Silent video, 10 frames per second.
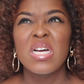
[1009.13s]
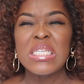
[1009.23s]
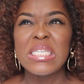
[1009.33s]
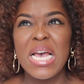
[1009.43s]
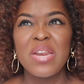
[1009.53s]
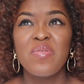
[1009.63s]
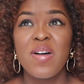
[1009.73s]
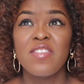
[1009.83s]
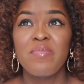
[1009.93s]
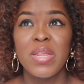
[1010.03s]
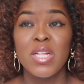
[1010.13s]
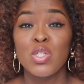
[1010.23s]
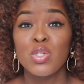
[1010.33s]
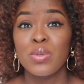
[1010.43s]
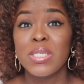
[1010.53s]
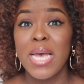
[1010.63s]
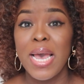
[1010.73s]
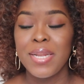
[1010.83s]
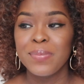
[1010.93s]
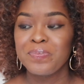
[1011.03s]
5 minutes to
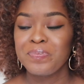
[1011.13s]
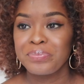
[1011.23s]
10.